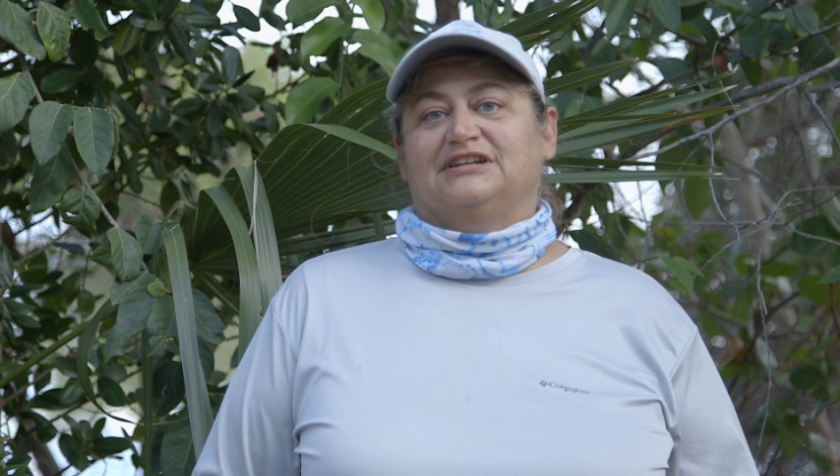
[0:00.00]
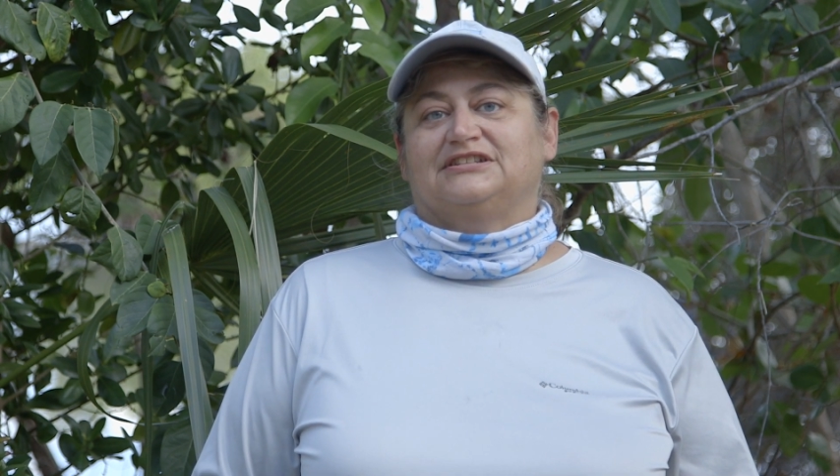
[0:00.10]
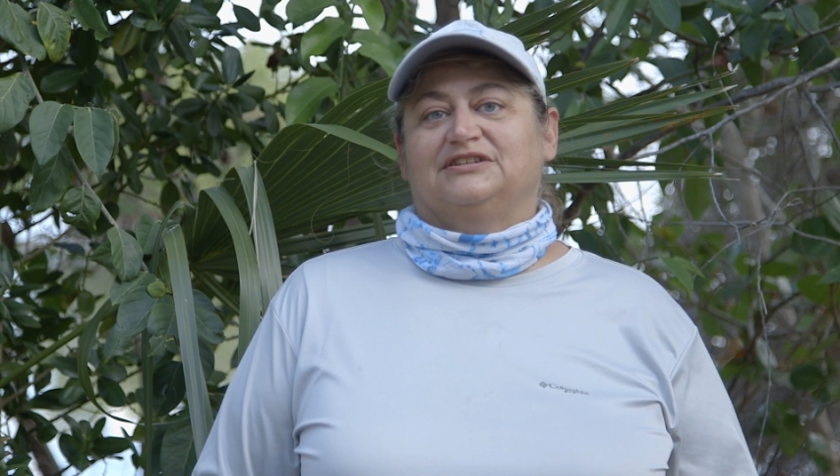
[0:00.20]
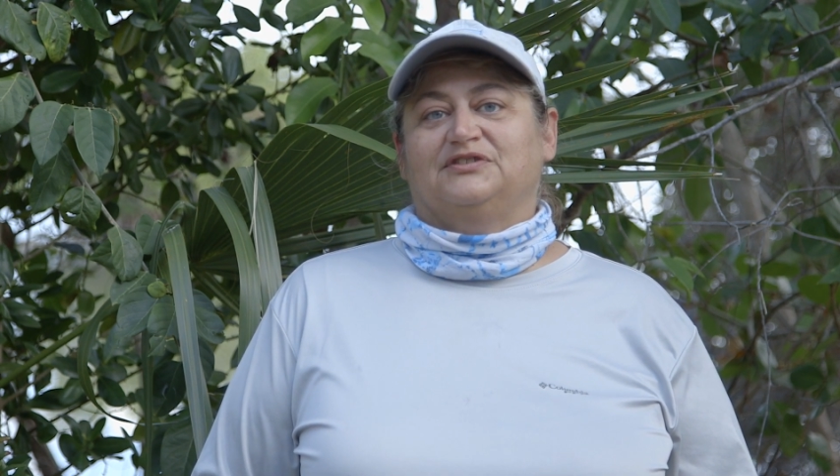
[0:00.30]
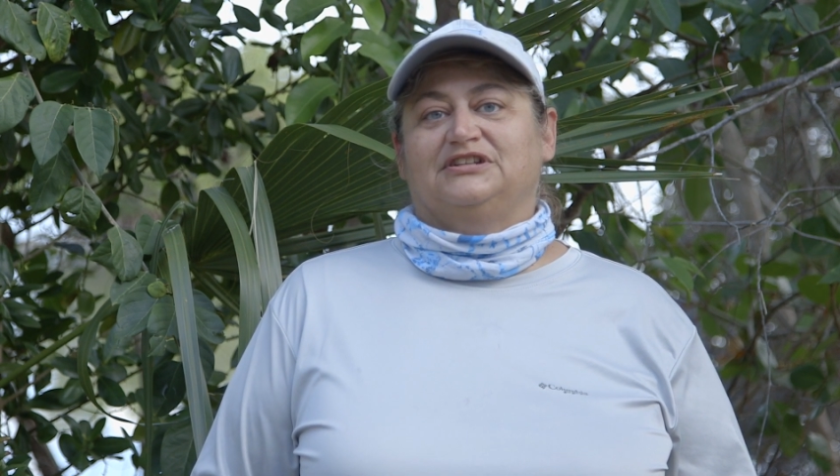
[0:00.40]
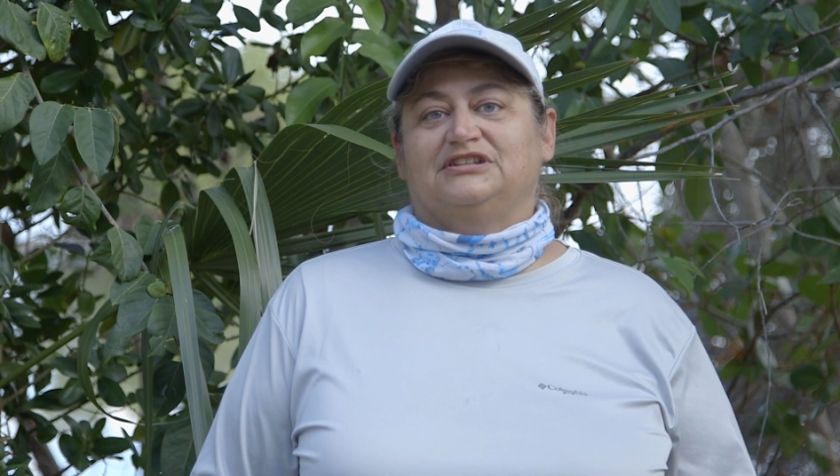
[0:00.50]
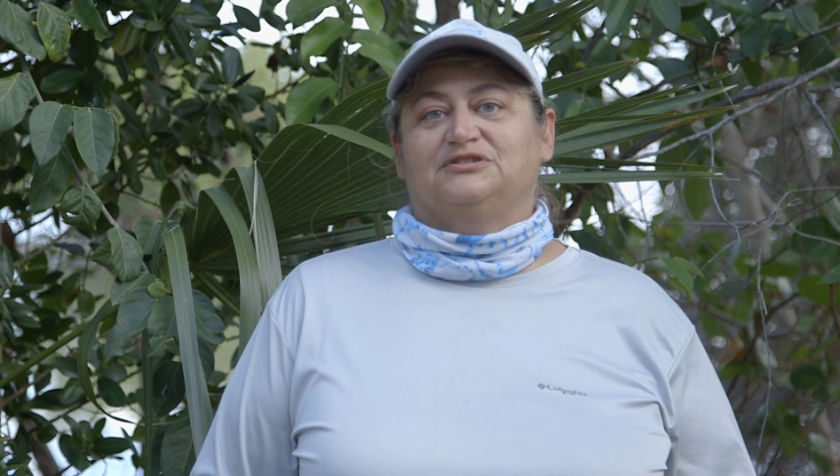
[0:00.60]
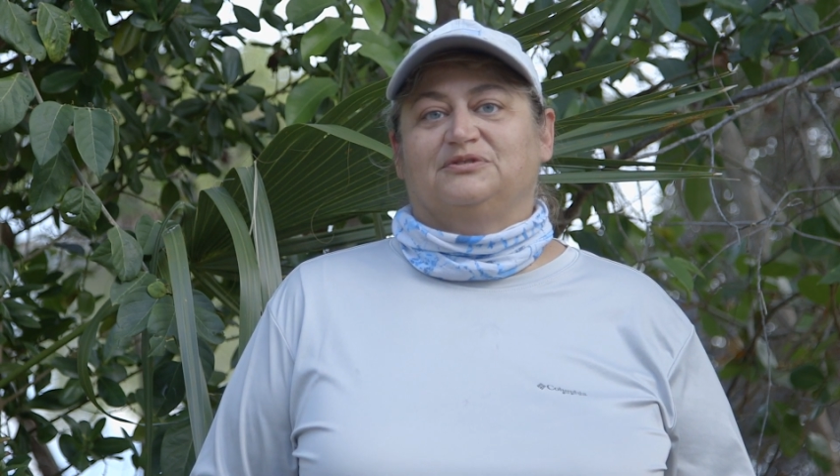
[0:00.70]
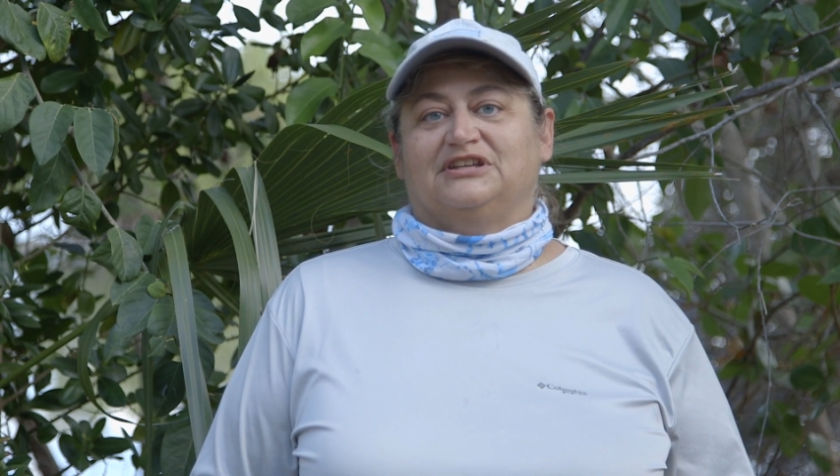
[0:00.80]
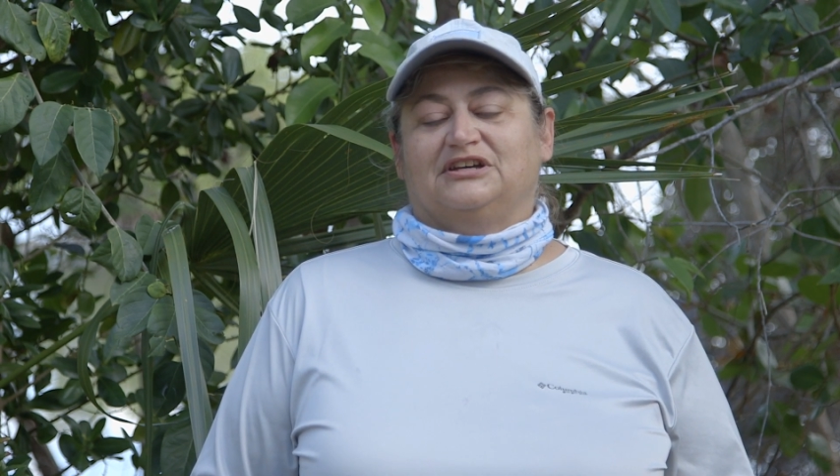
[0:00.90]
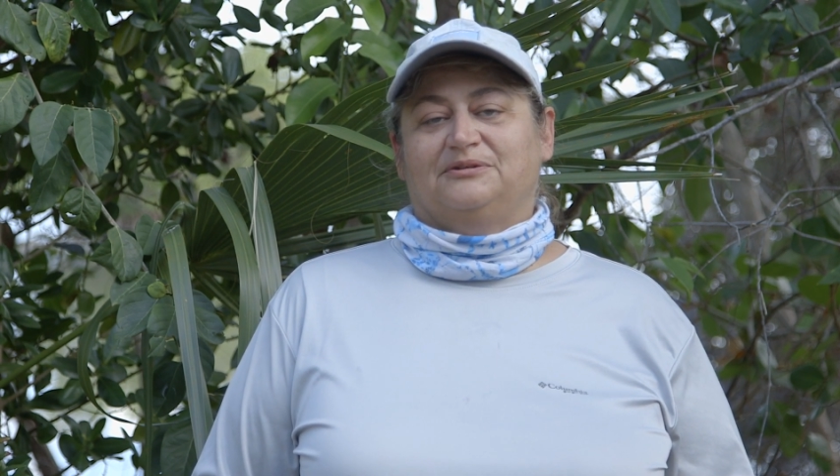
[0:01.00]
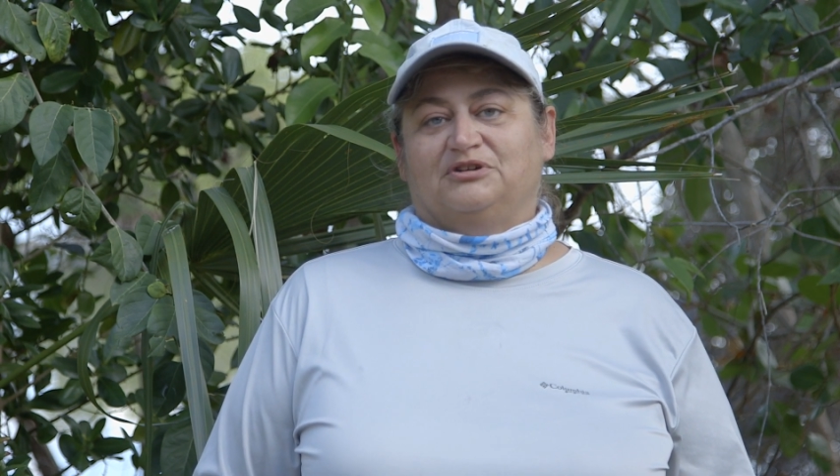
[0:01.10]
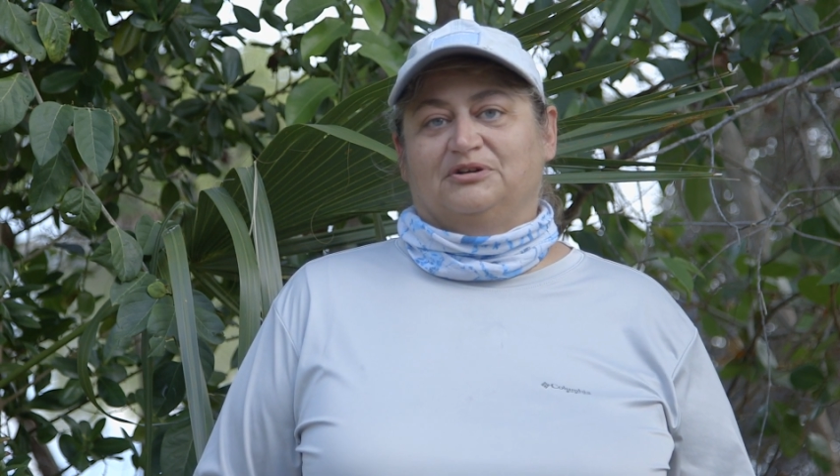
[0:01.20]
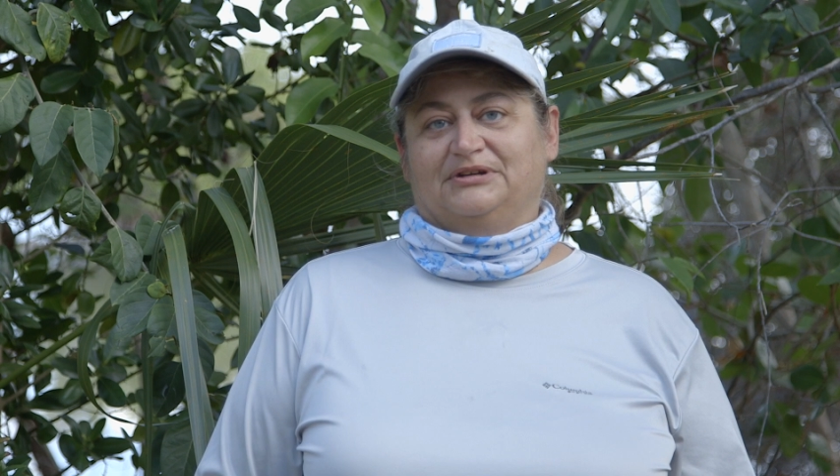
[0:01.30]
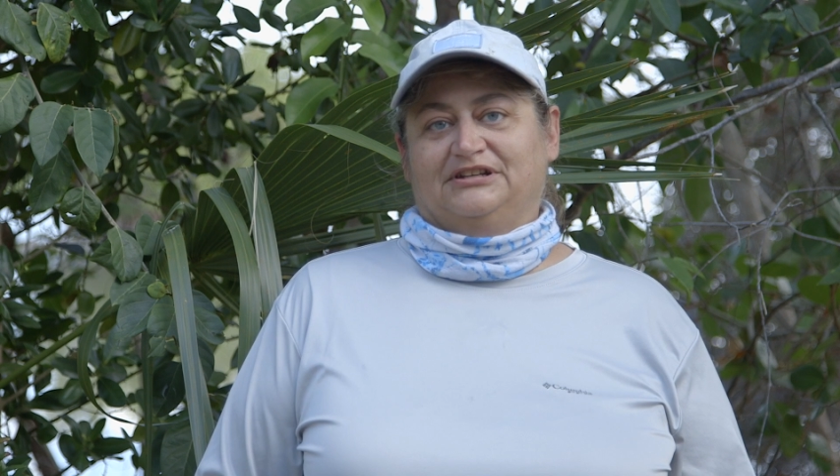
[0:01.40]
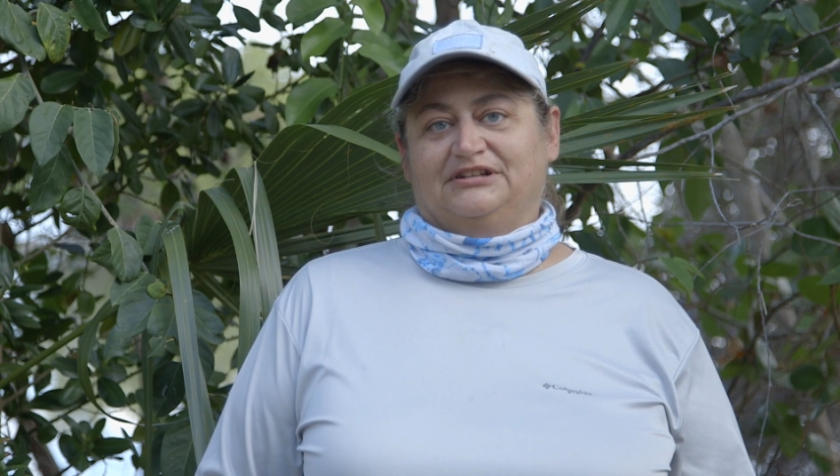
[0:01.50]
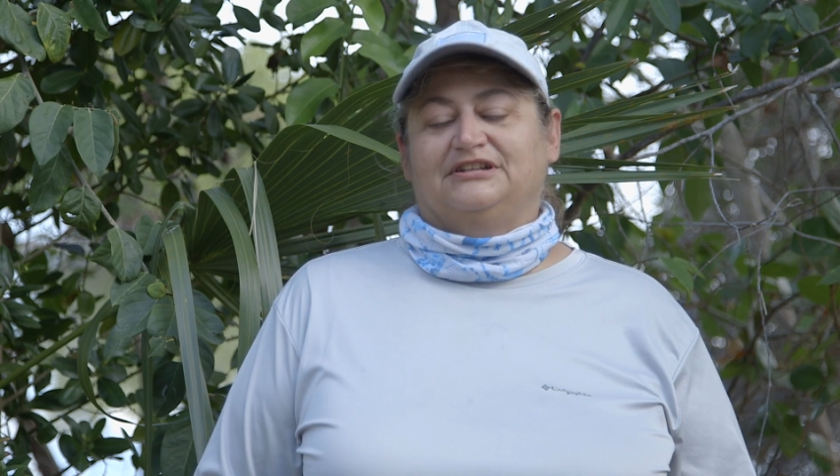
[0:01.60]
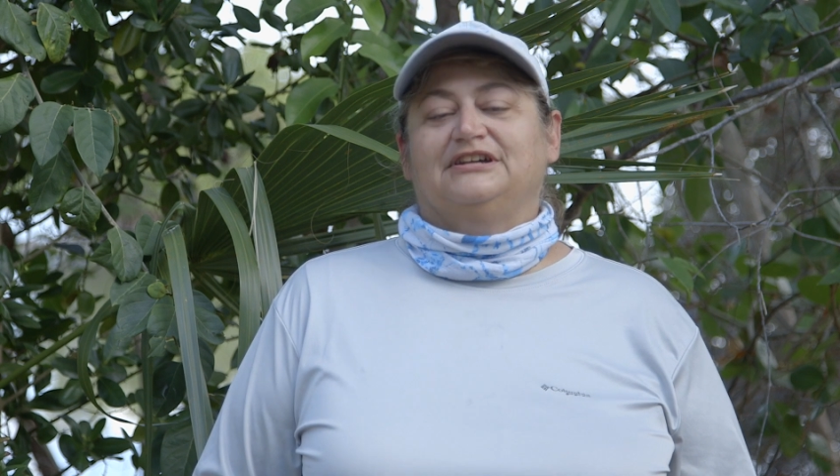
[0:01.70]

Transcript: activities without a permit